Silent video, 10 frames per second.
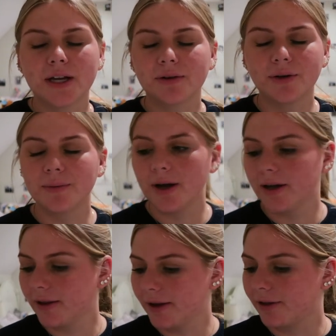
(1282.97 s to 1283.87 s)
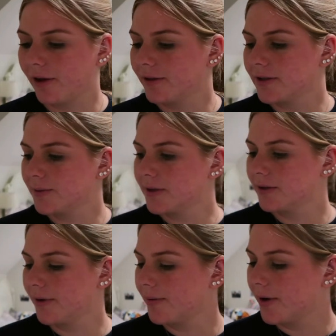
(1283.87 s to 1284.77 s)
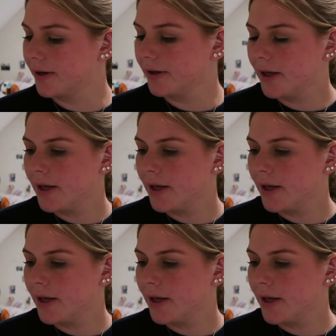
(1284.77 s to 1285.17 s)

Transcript: I don't know why I like thought this was the right one,